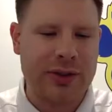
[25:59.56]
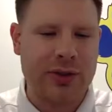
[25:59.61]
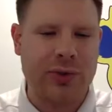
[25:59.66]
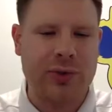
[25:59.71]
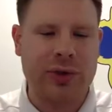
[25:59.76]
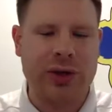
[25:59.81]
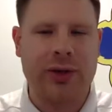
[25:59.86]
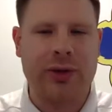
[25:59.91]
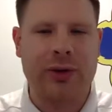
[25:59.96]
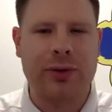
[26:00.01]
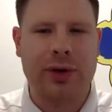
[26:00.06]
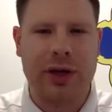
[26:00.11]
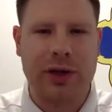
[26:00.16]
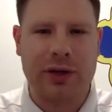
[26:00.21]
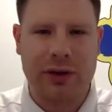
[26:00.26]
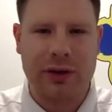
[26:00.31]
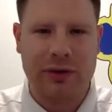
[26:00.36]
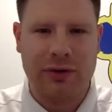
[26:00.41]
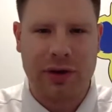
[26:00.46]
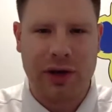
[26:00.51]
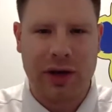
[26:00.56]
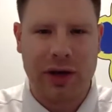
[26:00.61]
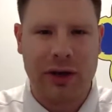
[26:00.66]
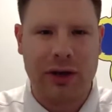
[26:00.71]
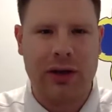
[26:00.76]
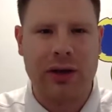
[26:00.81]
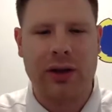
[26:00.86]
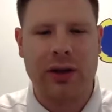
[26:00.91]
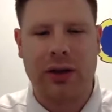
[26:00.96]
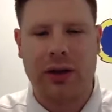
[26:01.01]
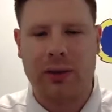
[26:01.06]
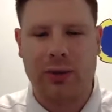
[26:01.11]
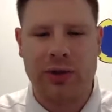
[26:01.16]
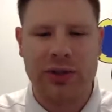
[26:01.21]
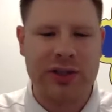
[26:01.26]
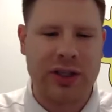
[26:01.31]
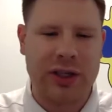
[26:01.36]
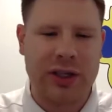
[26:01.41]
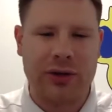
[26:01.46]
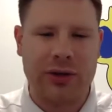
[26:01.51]
as we create the event, and then we
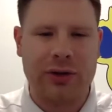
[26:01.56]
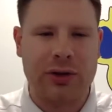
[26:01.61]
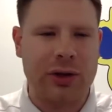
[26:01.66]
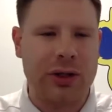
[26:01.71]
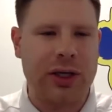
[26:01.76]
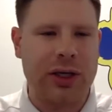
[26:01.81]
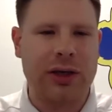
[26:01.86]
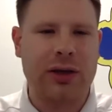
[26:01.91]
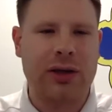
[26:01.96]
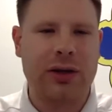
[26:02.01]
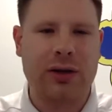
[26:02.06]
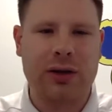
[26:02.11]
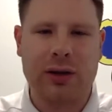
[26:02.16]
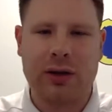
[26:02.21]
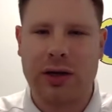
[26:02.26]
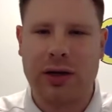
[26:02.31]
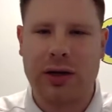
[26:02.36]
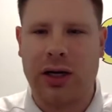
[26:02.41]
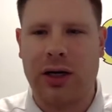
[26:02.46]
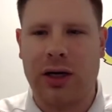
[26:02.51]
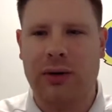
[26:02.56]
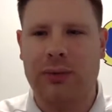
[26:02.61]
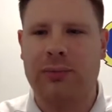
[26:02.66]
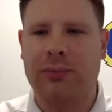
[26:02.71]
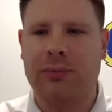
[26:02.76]
send out the link, and